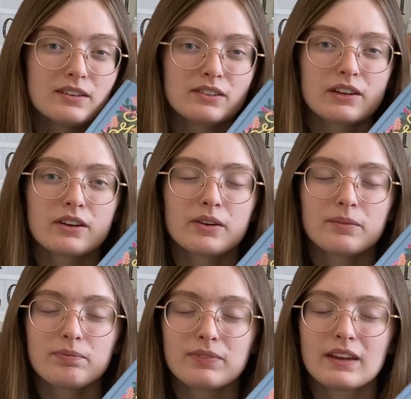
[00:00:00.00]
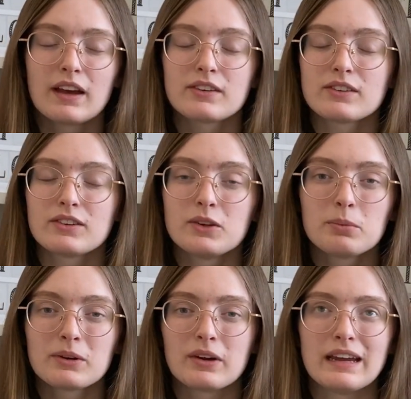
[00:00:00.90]
So yes,
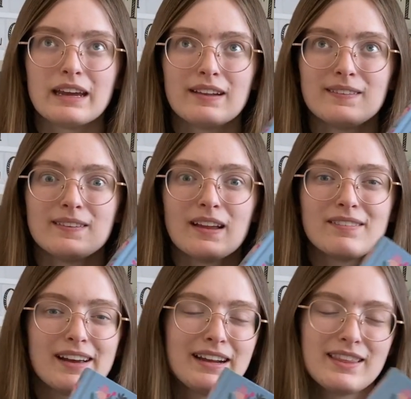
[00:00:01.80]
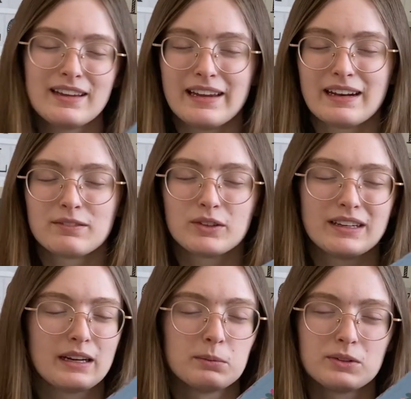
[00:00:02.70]
super great. Love anything Anne of Green
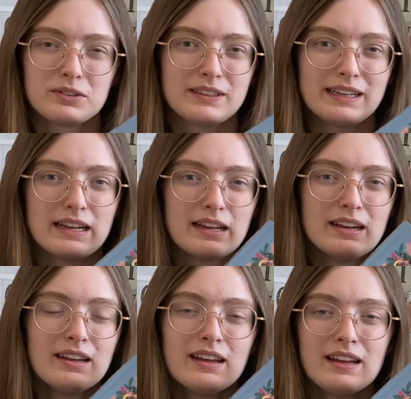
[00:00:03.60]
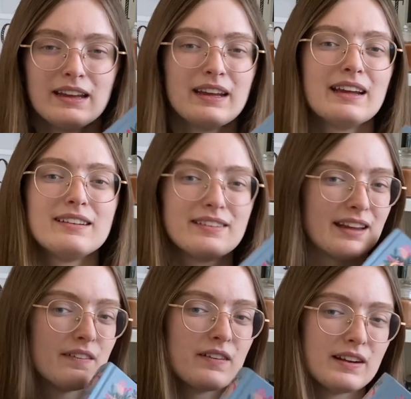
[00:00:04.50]
Gables related.
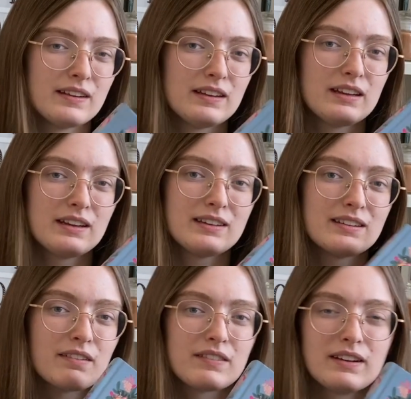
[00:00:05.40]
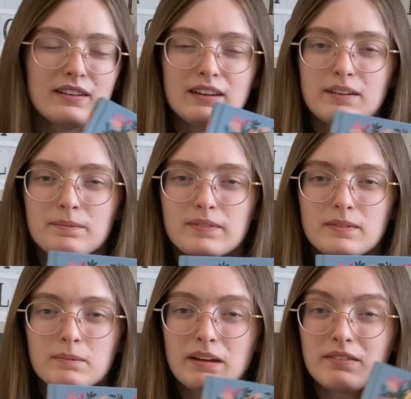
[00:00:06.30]
Definitely
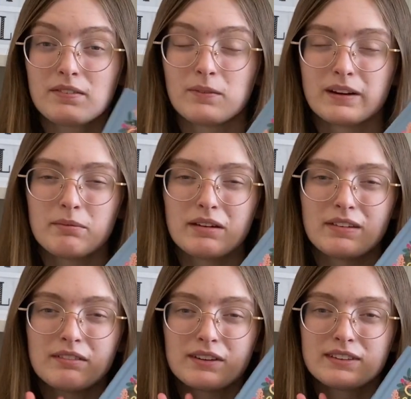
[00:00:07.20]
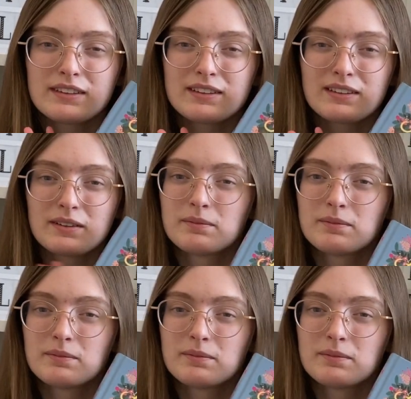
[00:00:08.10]
one of my favorites.